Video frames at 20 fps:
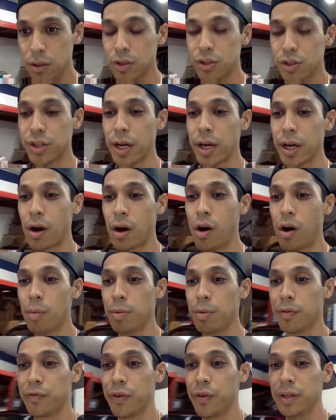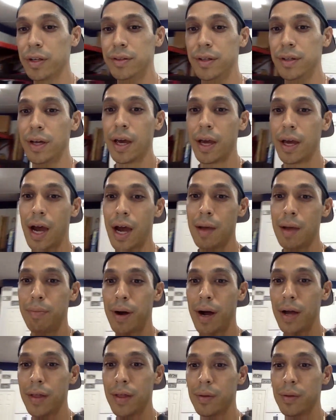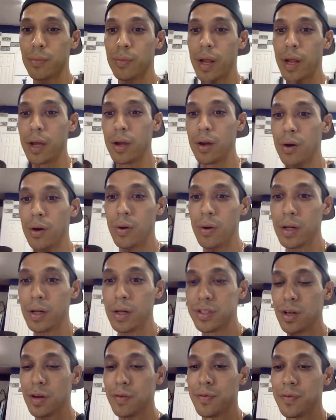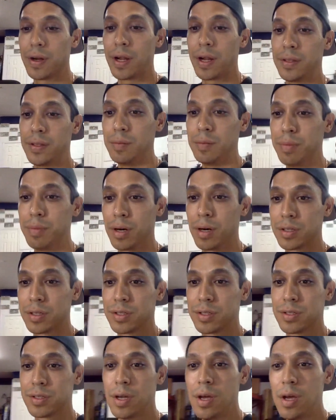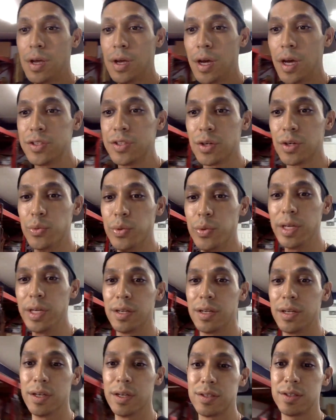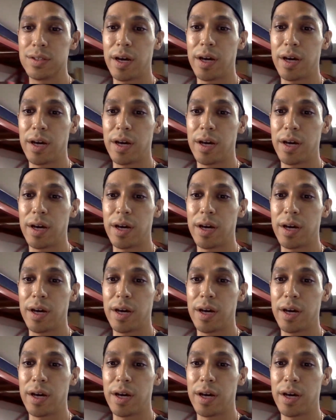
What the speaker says: Looks like a Harbor Freight DA. I buy them when I go on sale for 19 bucks. It's a weakness.